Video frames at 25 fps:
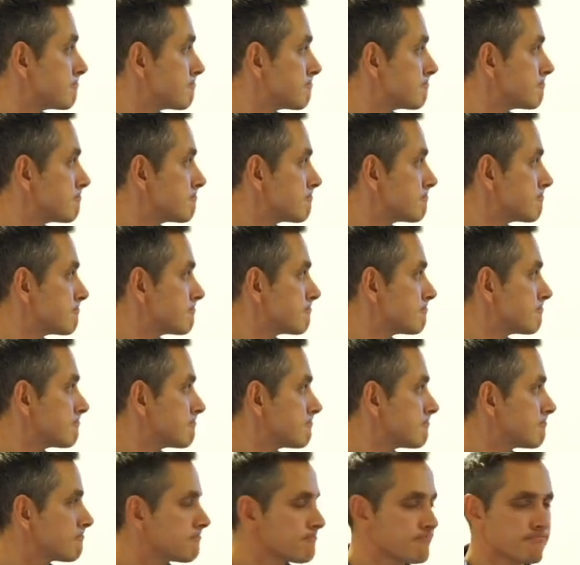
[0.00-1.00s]

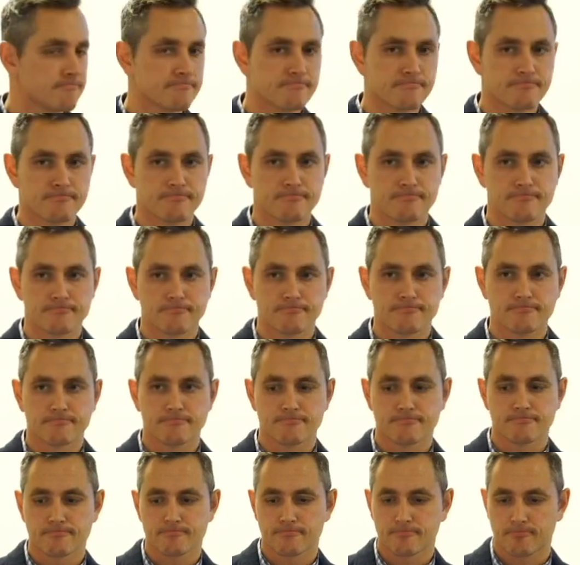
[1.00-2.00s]

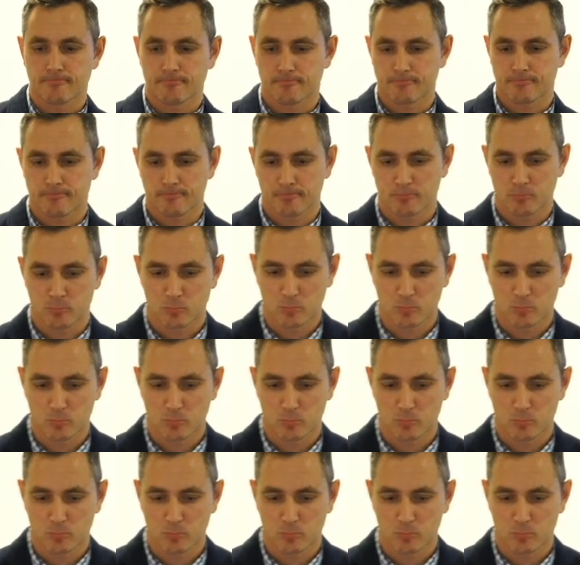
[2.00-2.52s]
(no one is talking)